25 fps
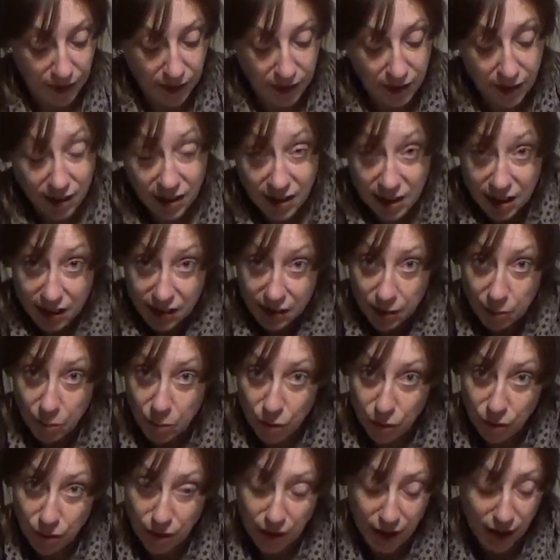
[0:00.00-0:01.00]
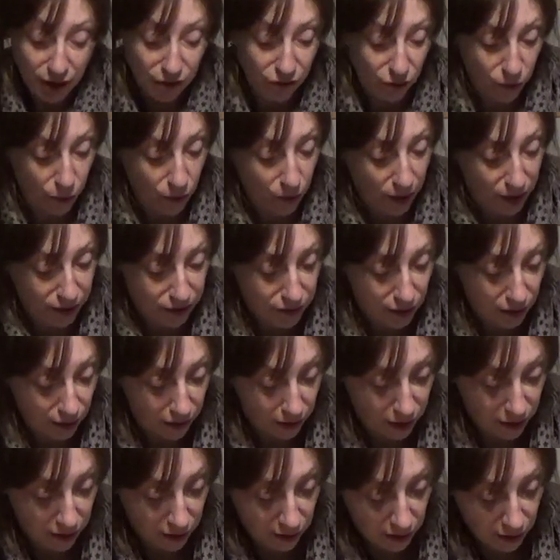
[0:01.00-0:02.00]
you need to pull things quite
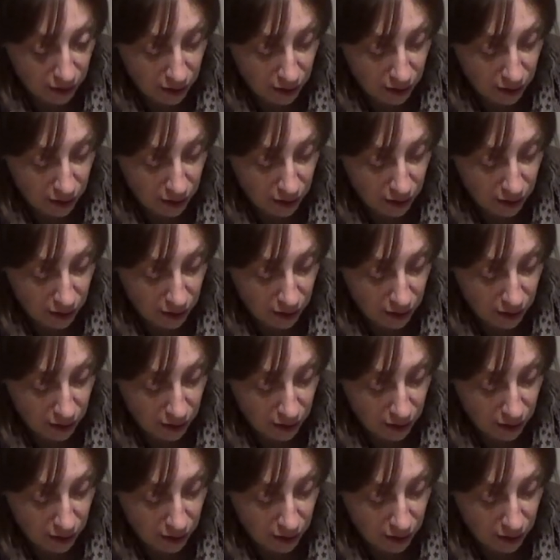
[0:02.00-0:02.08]
tight.